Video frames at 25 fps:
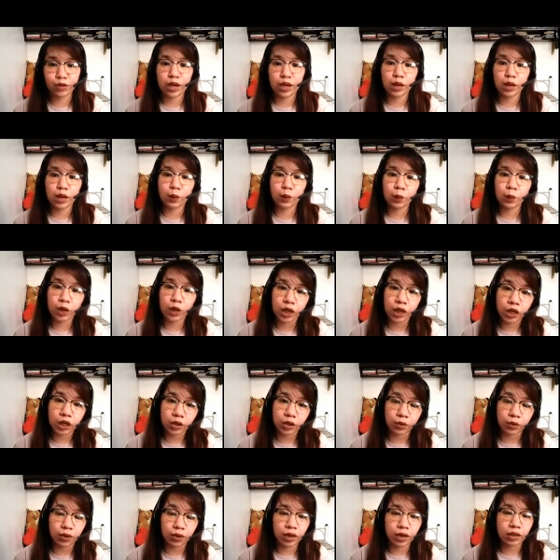ly,
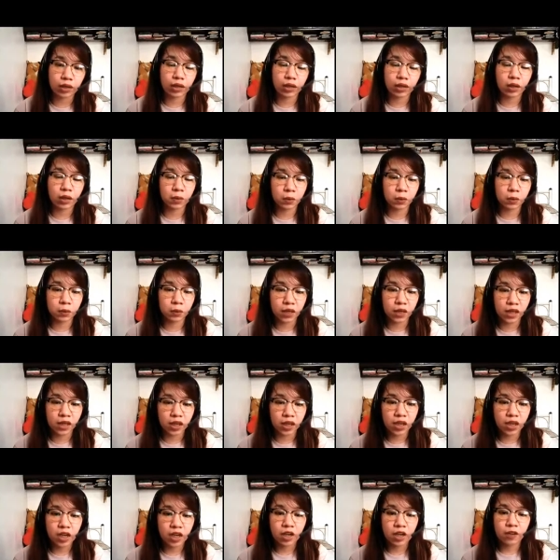you add
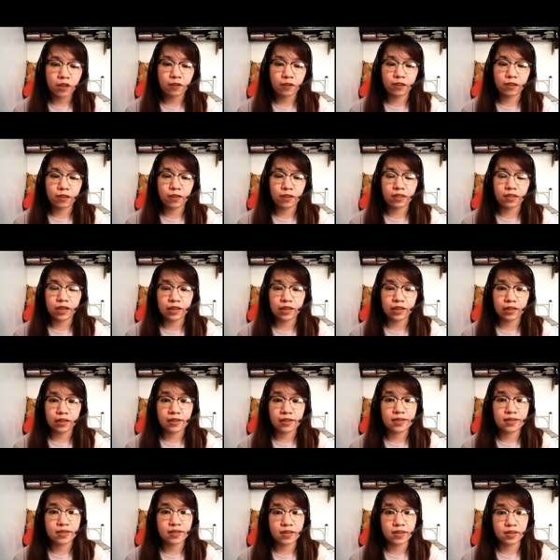ly, then that
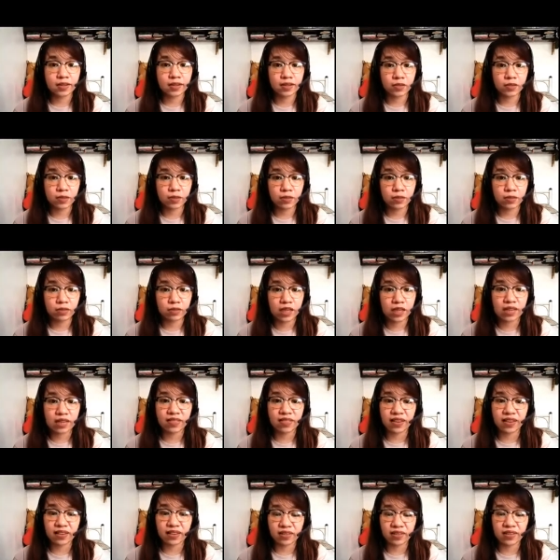is extremely,
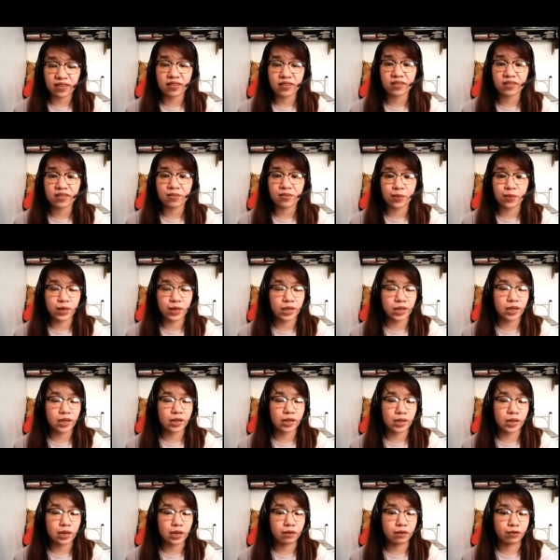that is already an
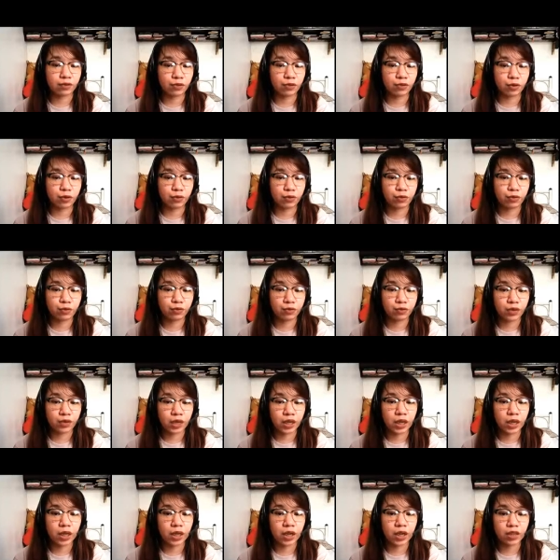adverb.
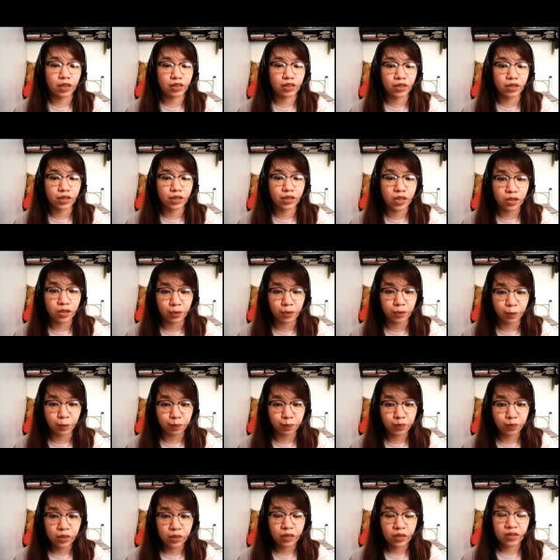Okay, and then here,
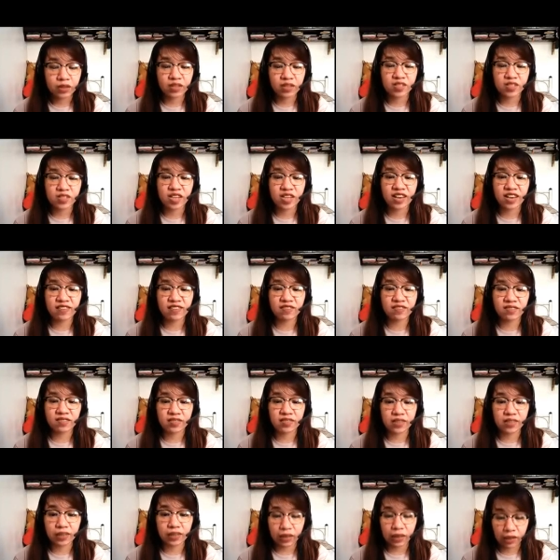
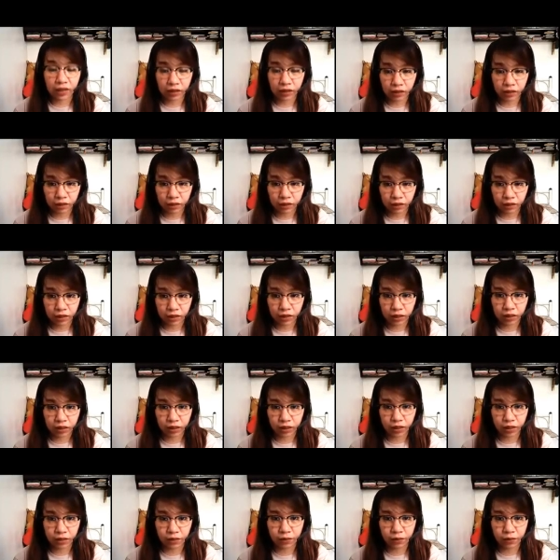gently.
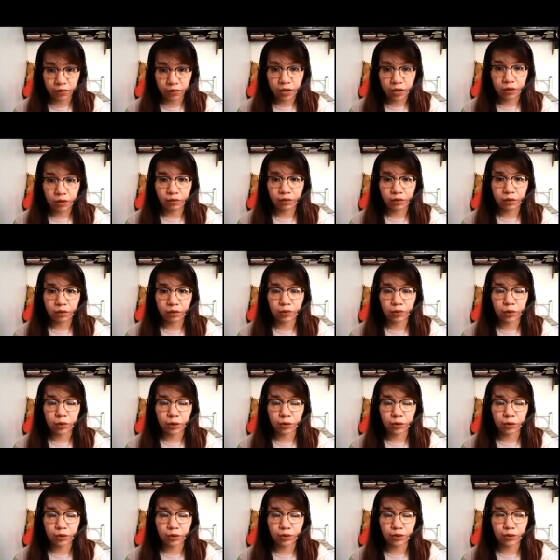Okay, from
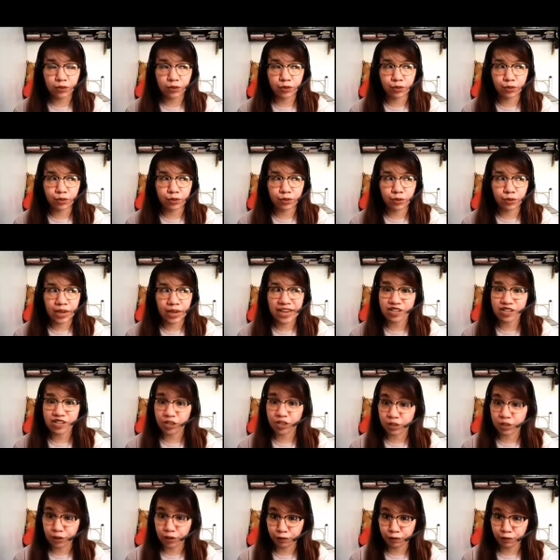the
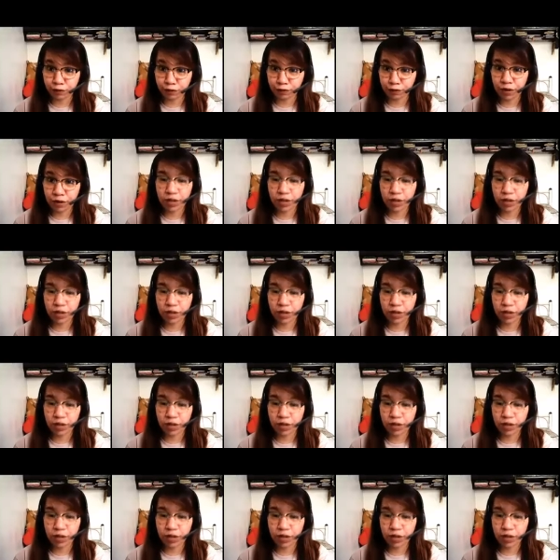adjective.